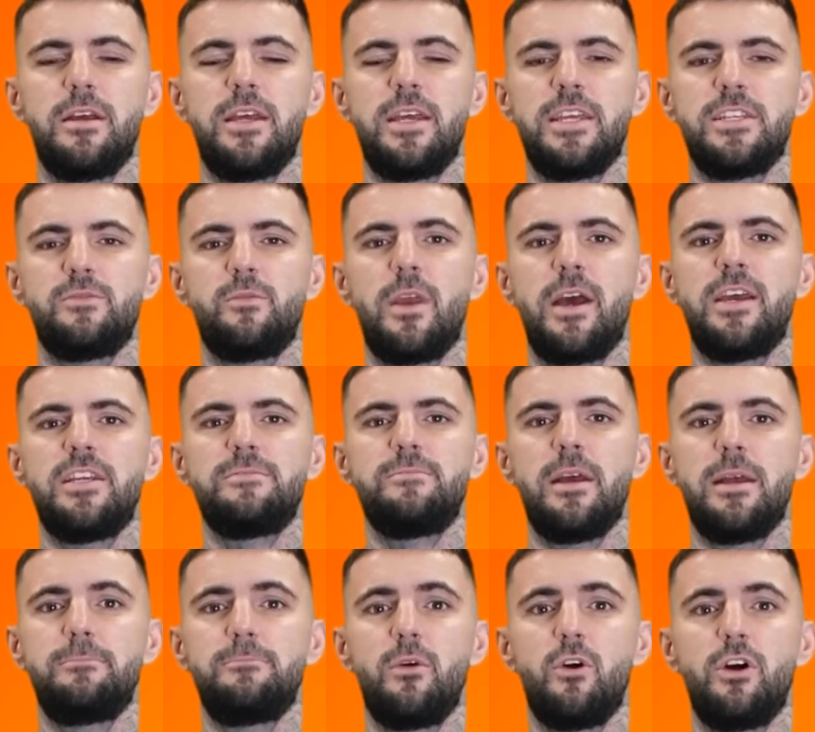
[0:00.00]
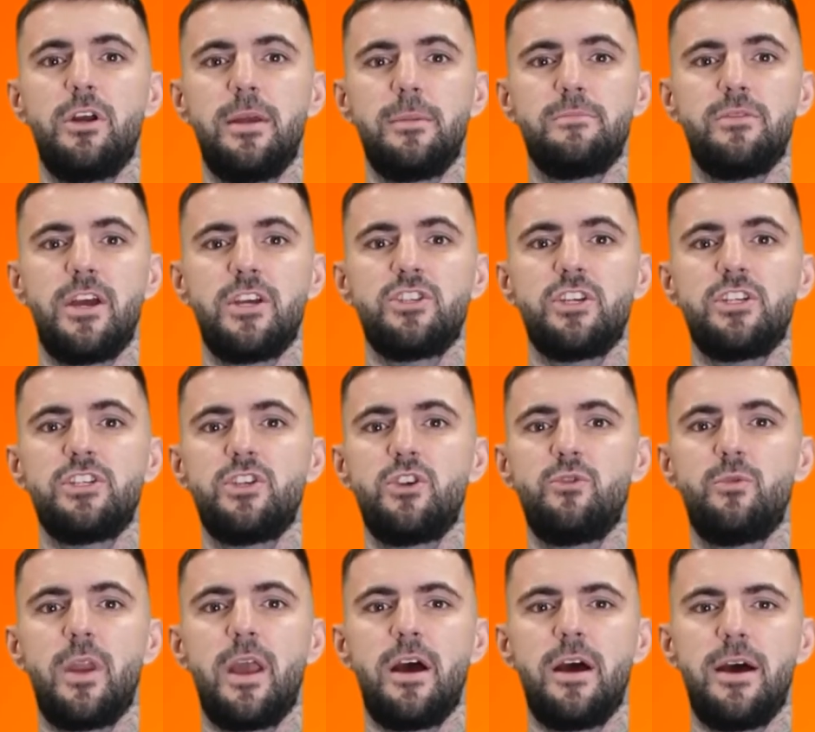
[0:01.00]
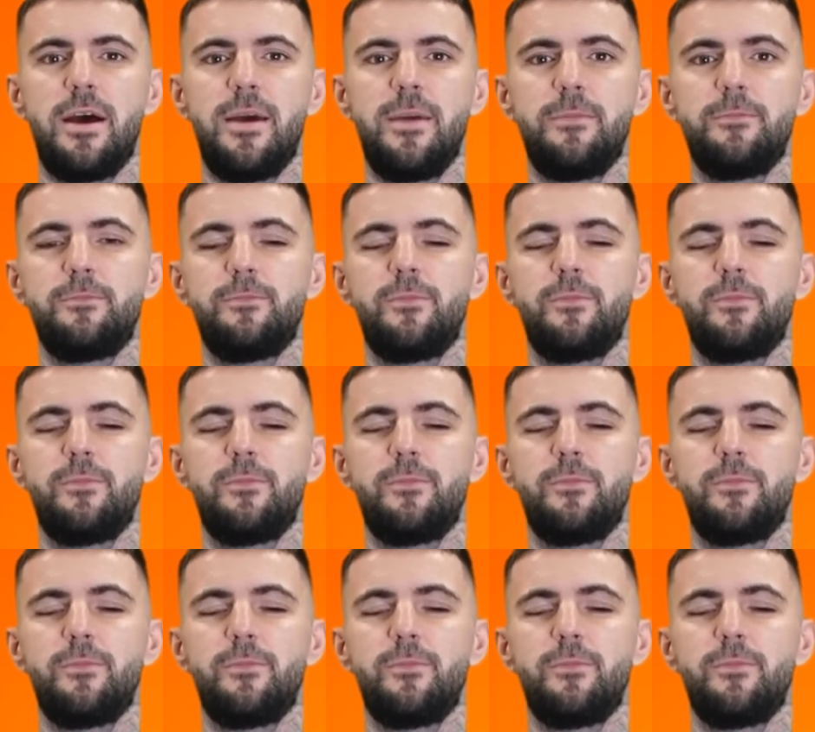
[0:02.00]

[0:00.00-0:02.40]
is, why is my boiler pressure too high?